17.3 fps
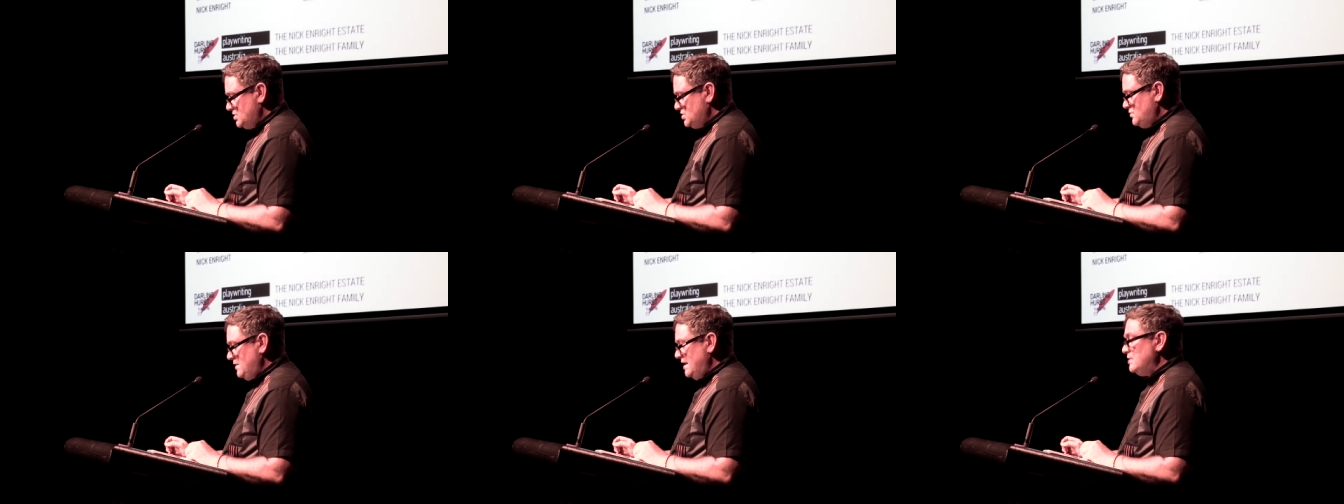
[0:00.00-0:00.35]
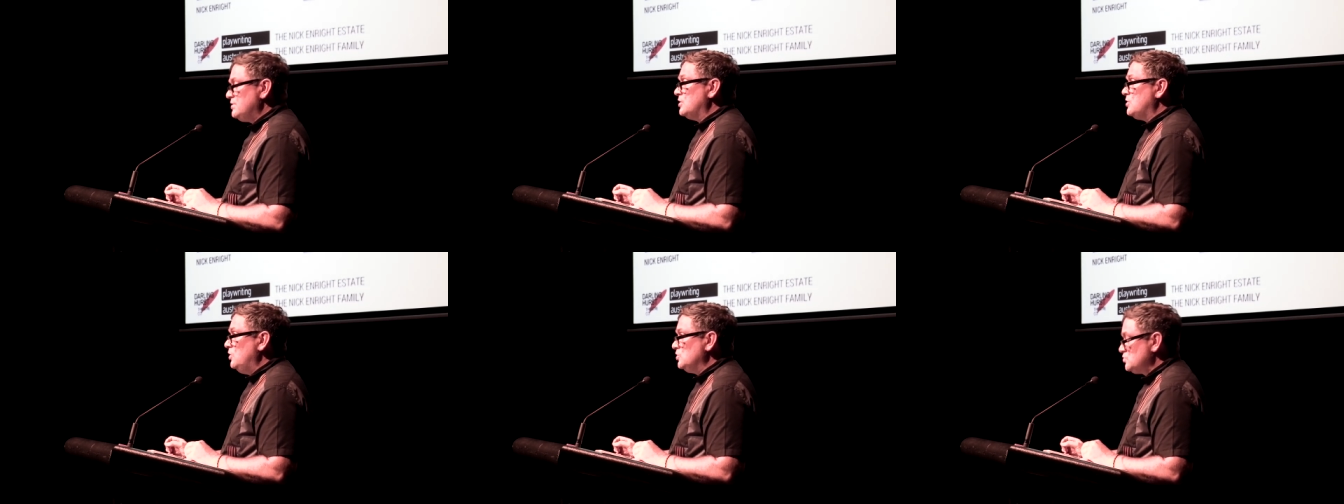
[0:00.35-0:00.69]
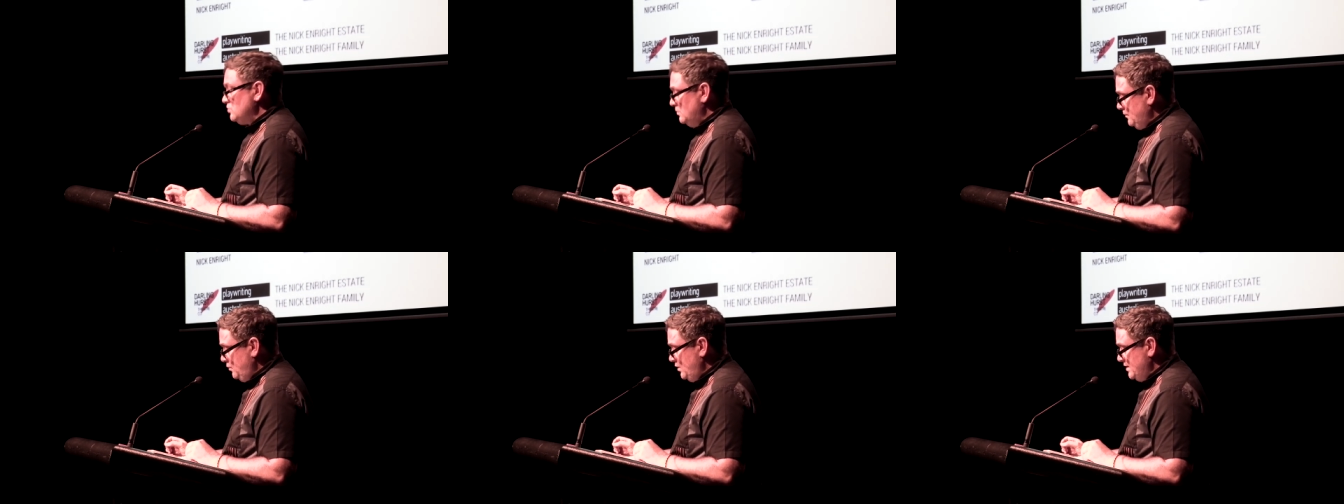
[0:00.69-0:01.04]
shrink the
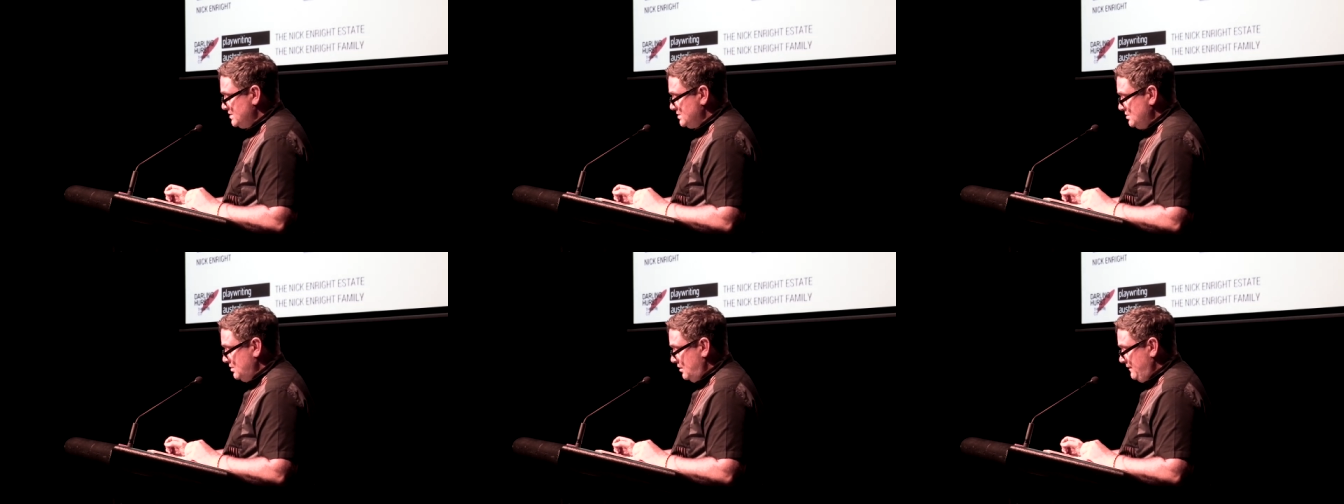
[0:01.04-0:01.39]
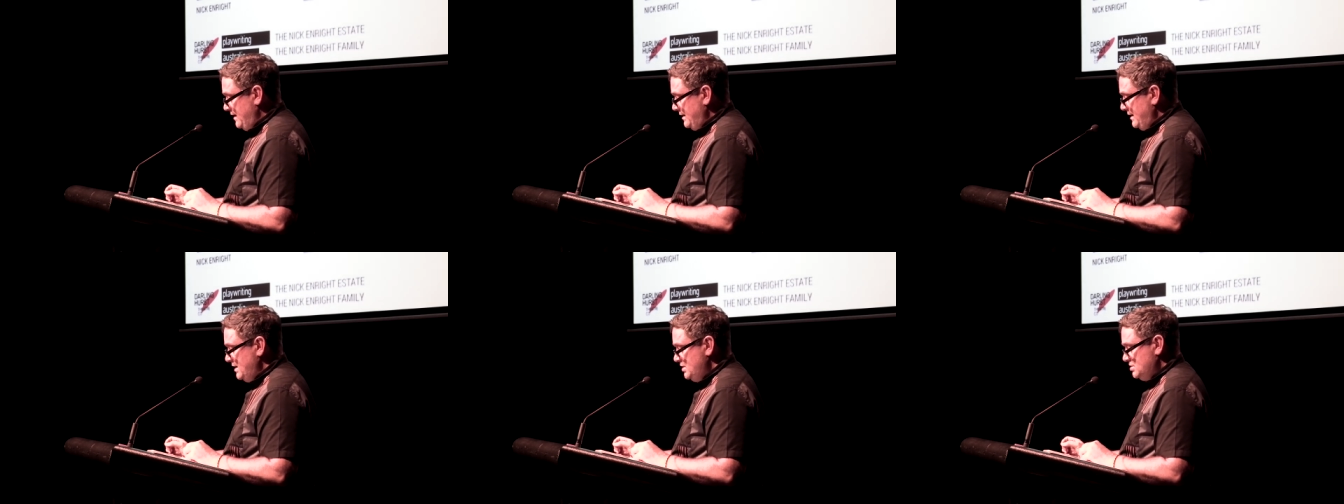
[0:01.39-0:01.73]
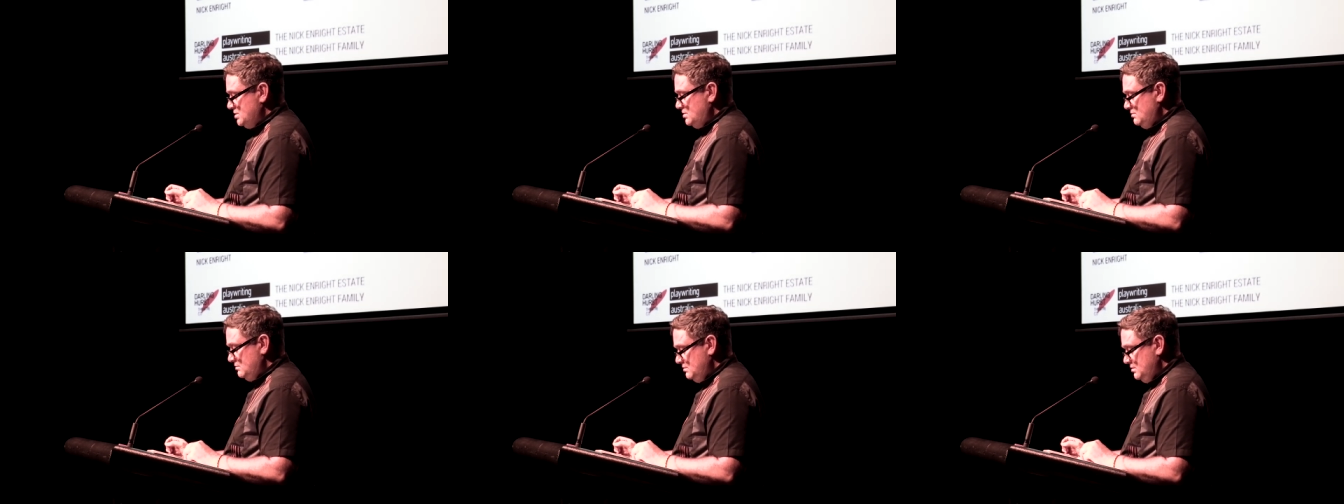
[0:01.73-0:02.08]
cultural voice of our
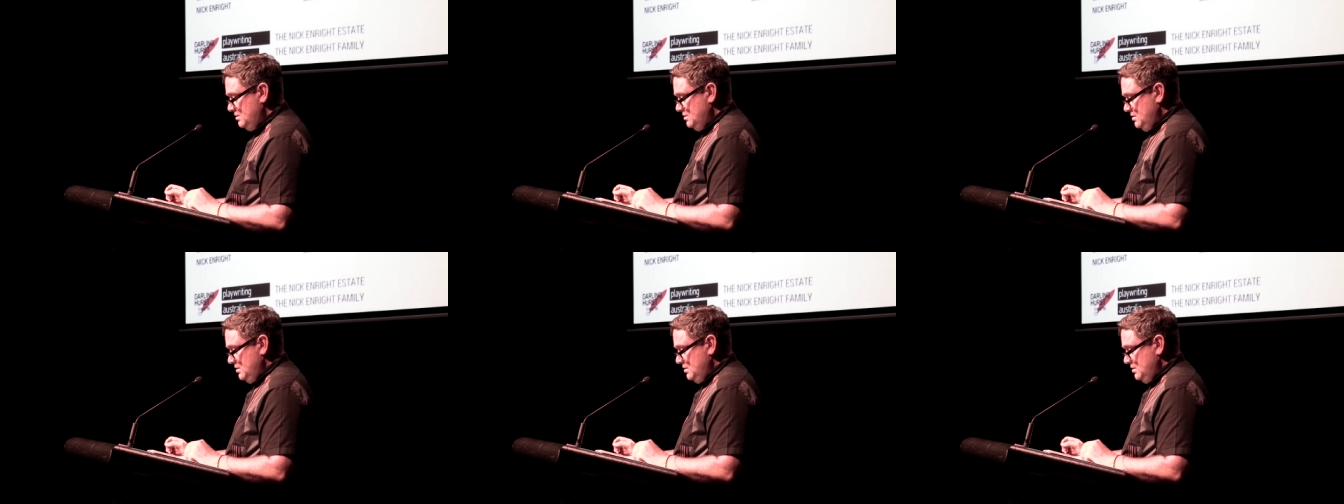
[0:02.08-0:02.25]
nation.